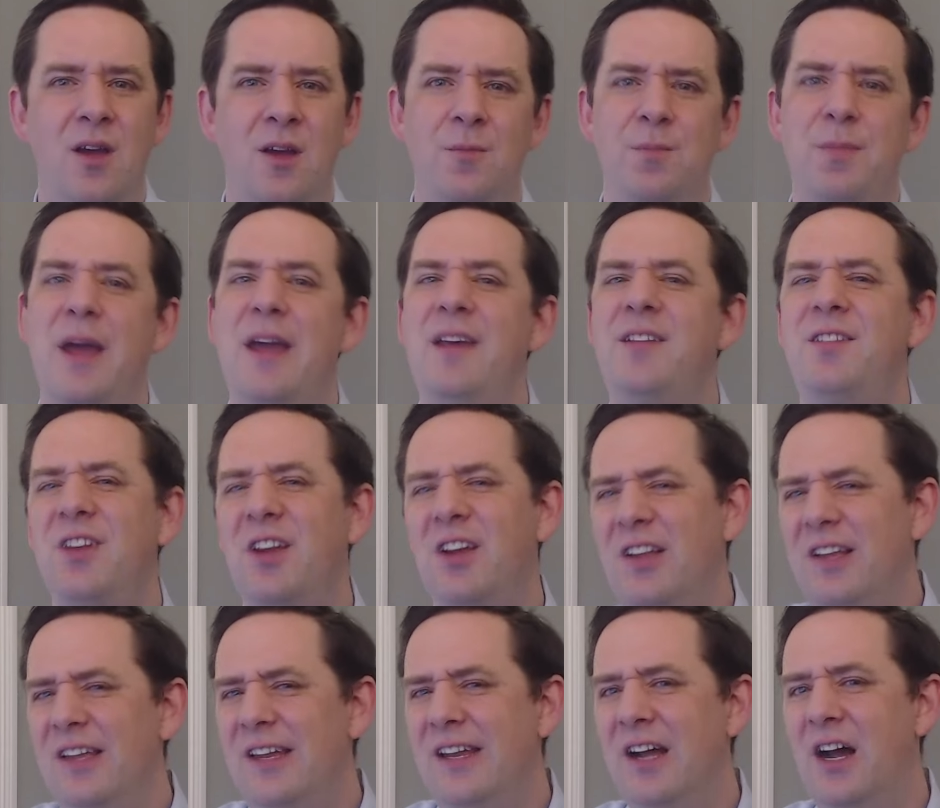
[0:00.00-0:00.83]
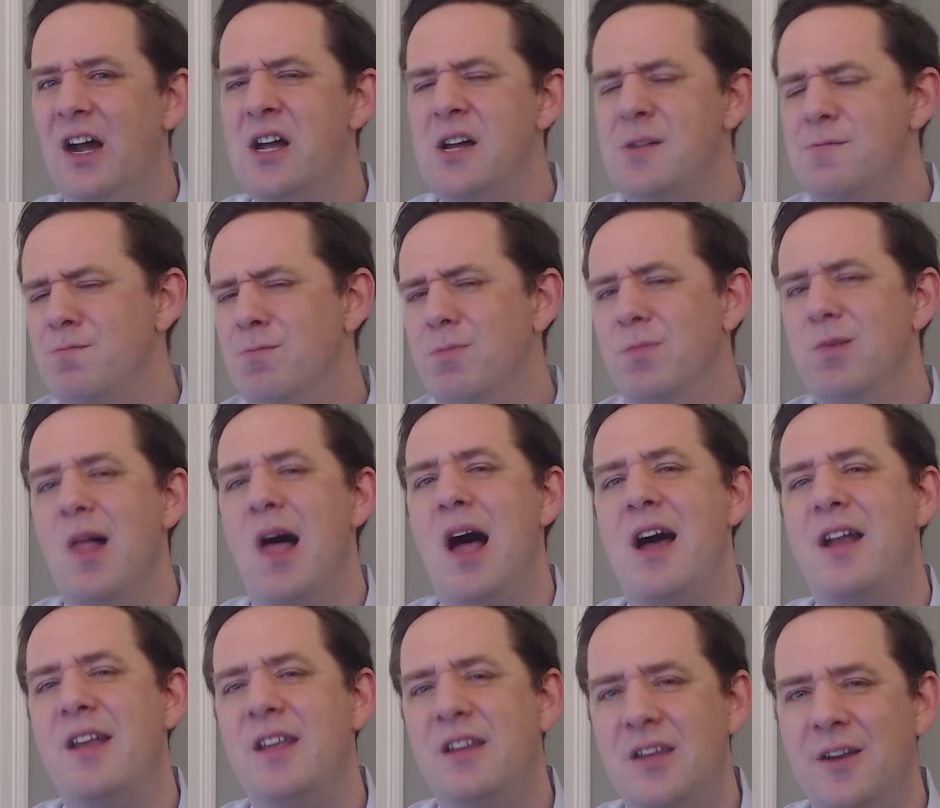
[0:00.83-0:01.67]
Basically, a
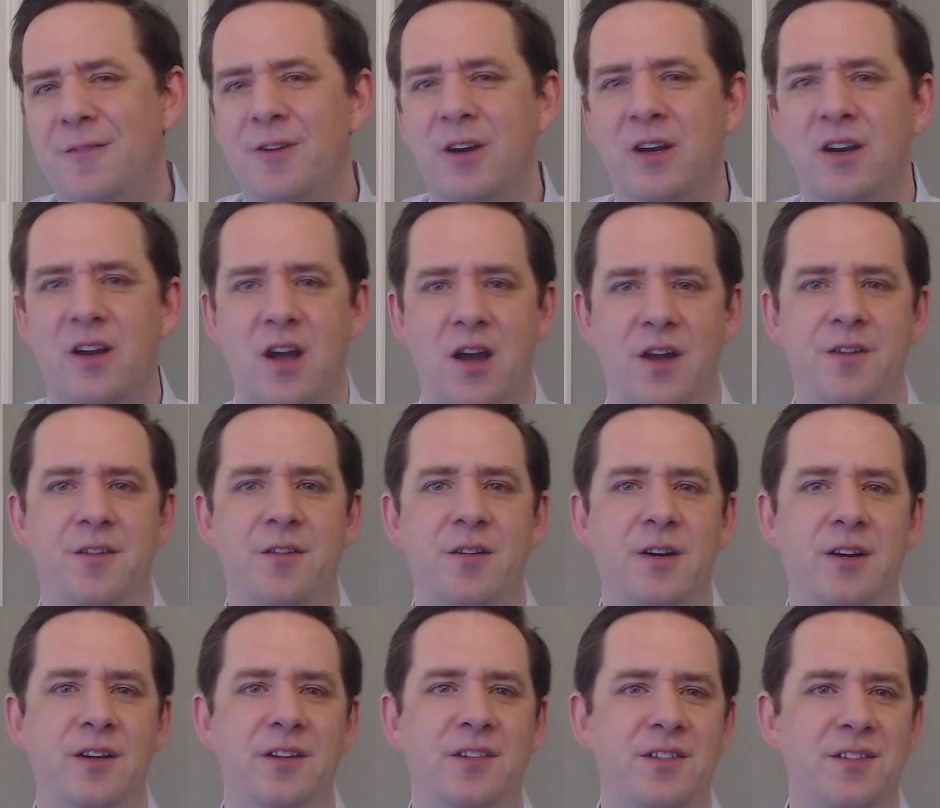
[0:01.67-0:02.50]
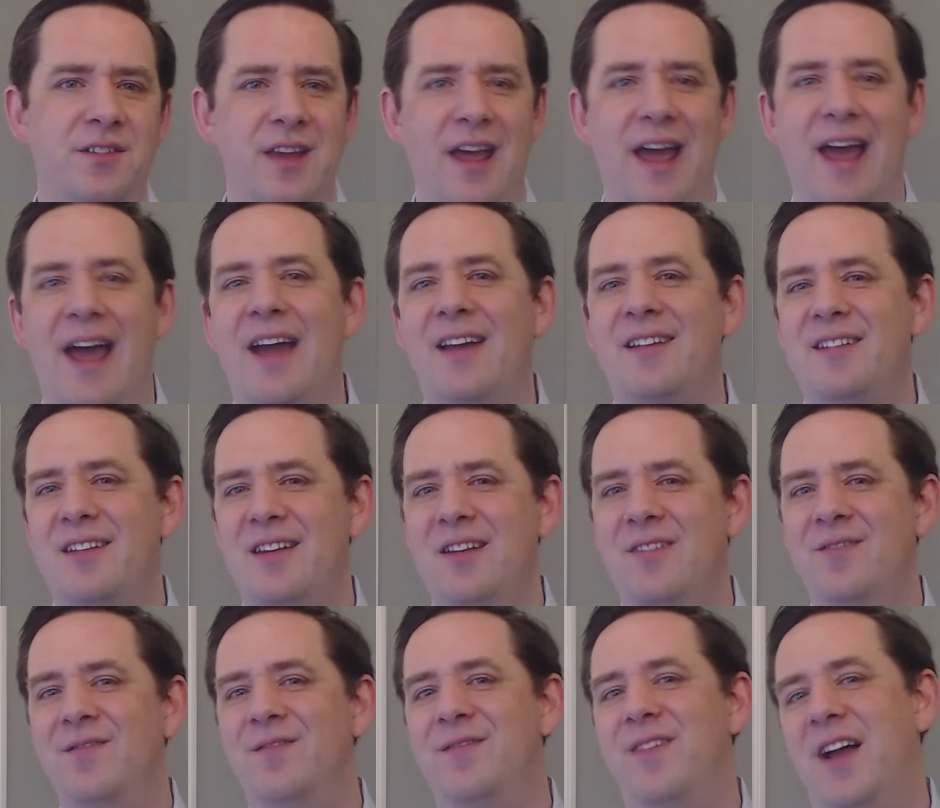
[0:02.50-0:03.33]
lot of different countries tax
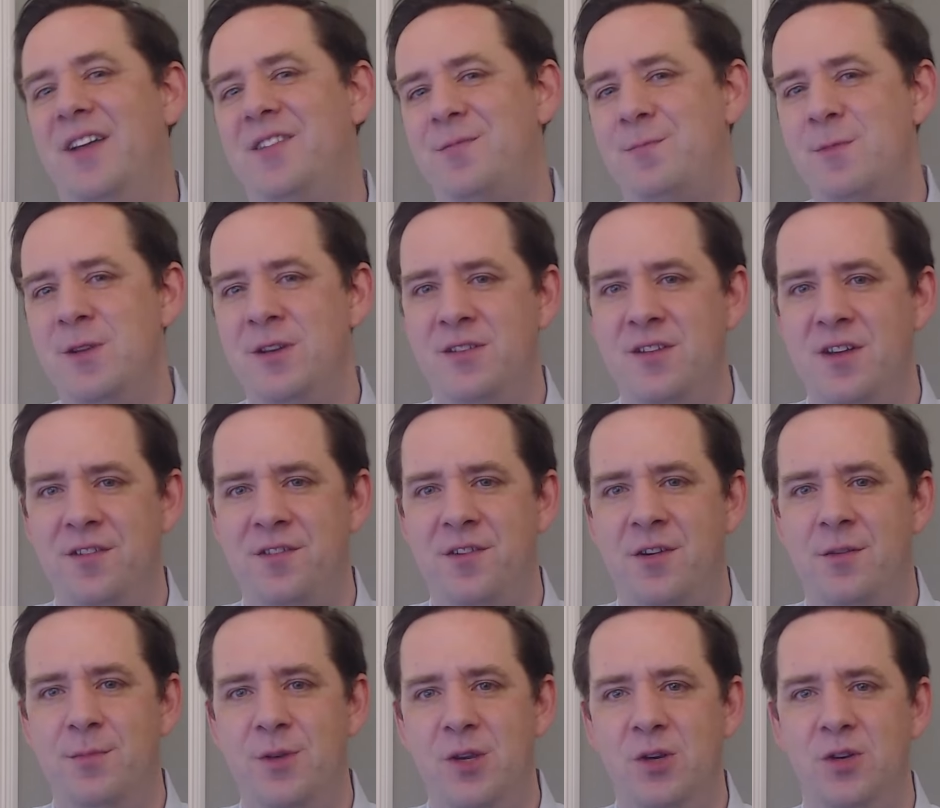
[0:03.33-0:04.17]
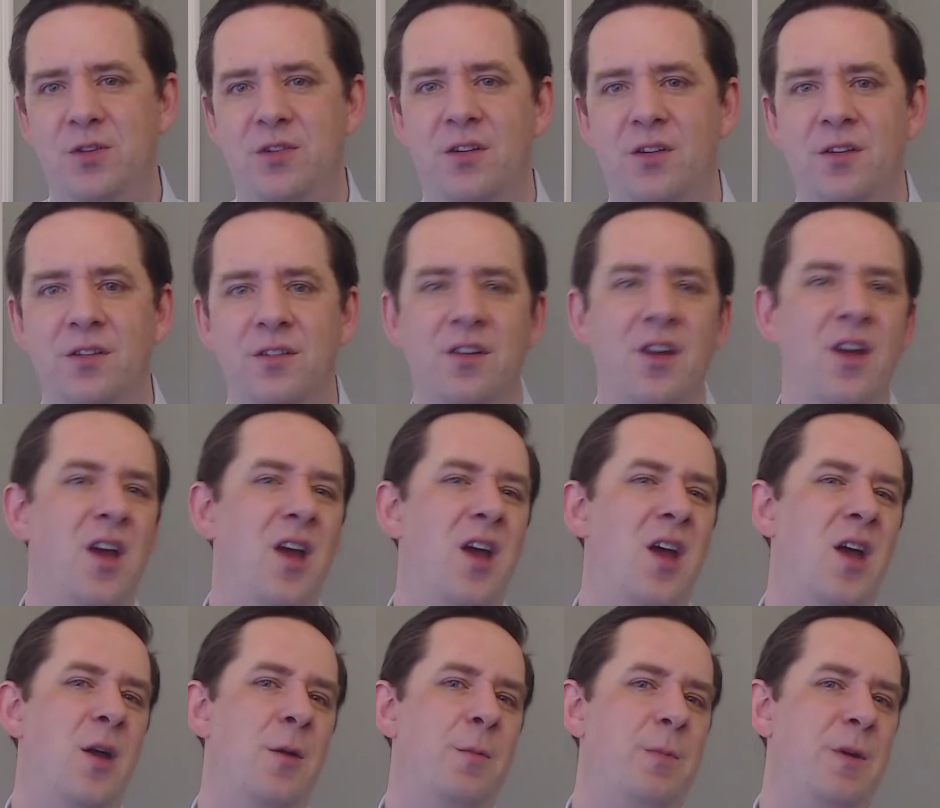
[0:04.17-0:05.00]
investment distributions
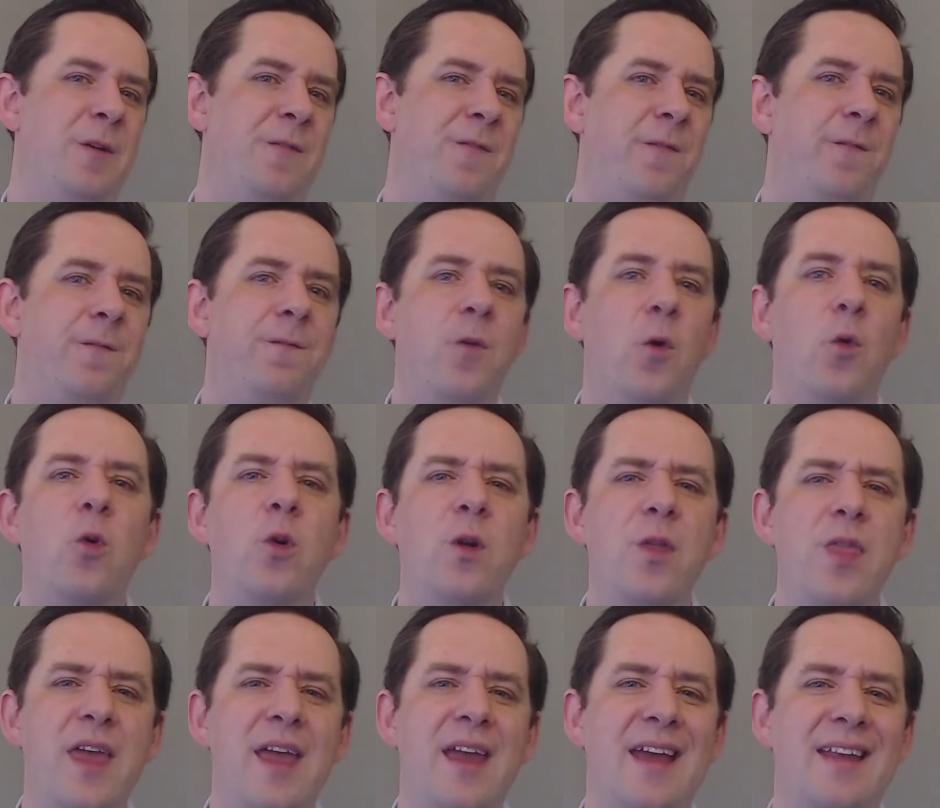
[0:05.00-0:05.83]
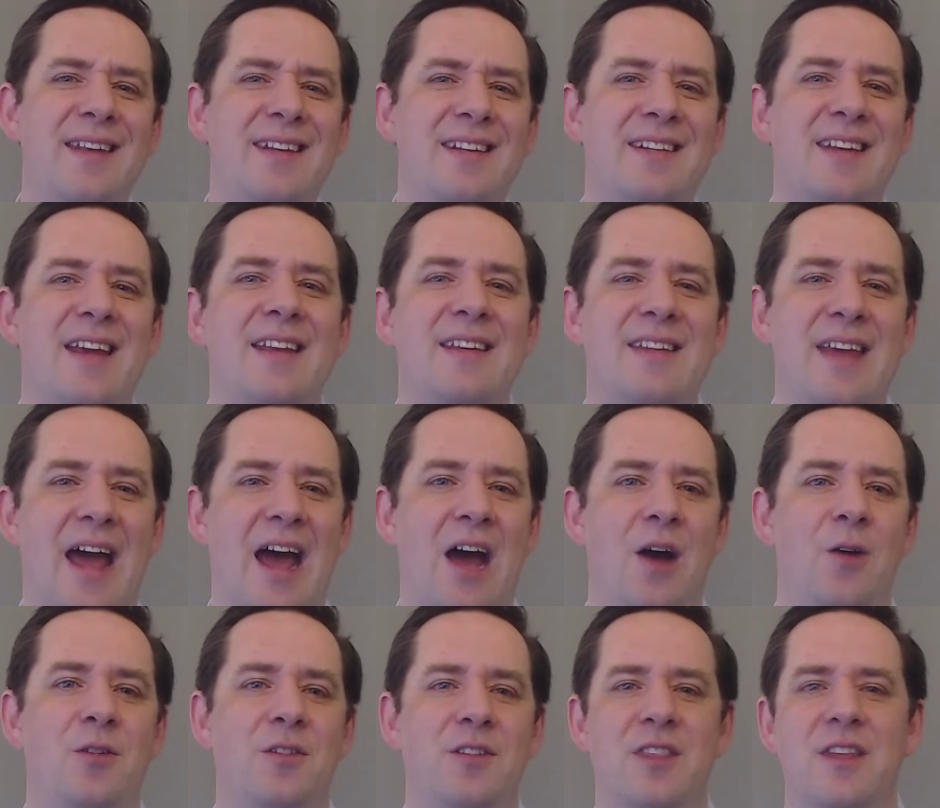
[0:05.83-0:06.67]
before they get sent
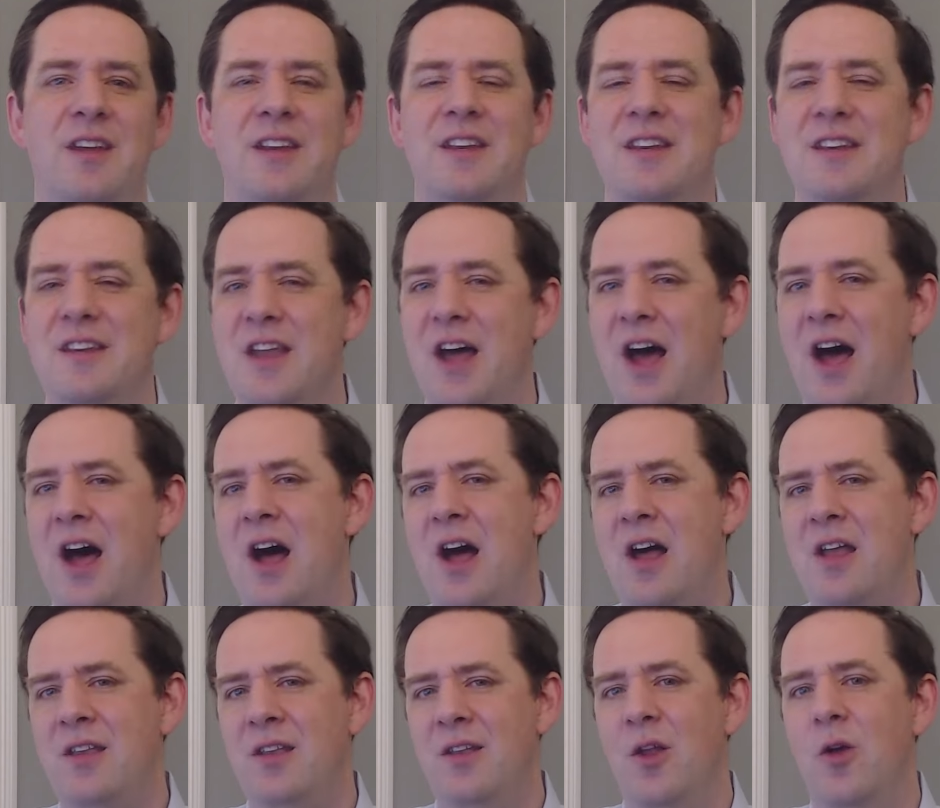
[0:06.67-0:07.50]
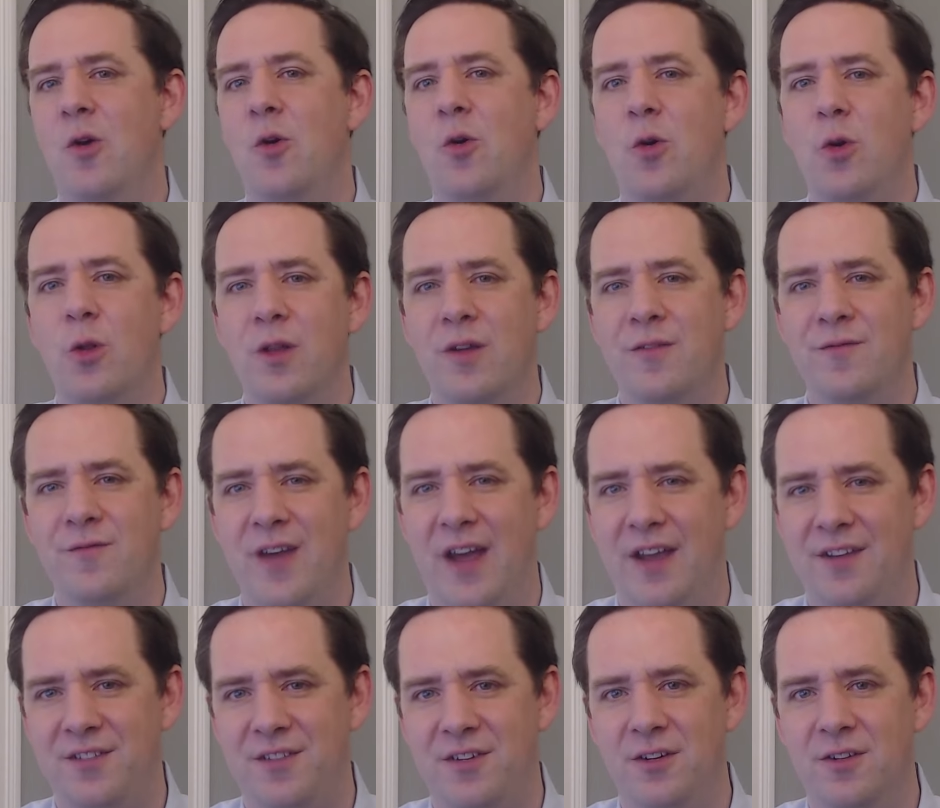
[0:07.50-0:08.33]
out to the non-local
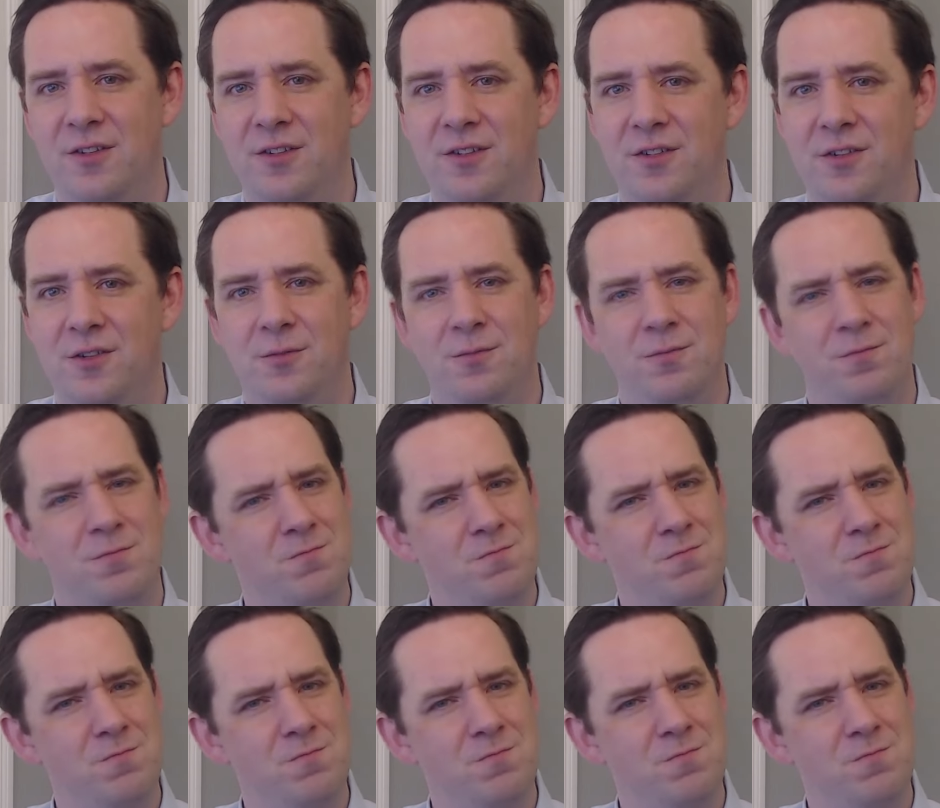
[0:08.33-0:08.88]
investors.